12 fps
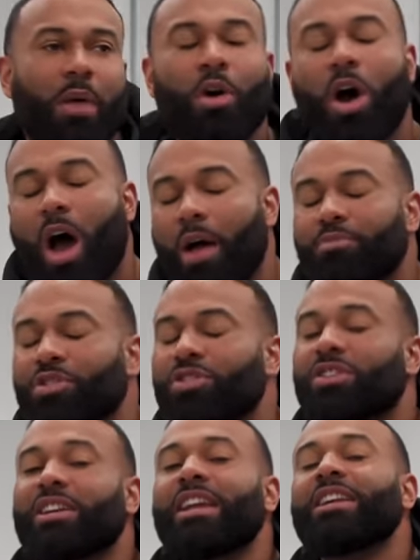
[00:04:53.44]
I'm not. I'm
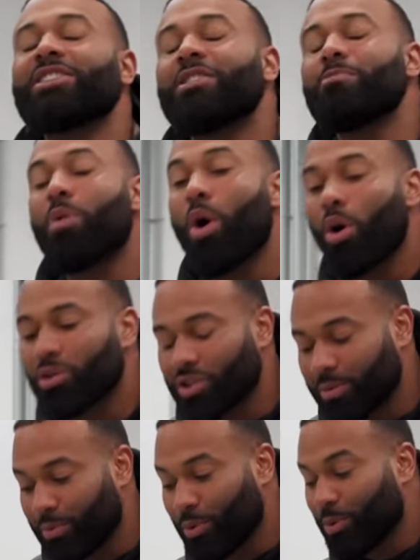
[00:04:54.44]
just saying, is it
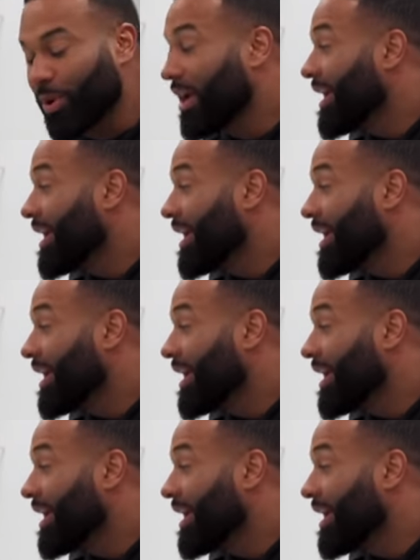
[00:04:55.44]
possible?